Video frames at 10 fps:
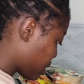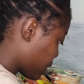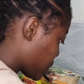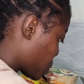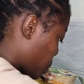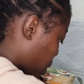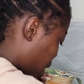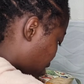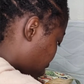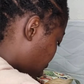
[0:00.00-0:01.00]
things we
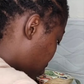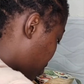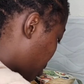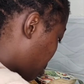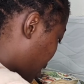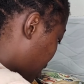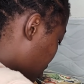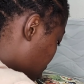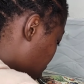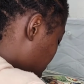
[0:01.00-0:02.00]
have every
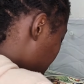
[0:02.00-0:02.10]
month.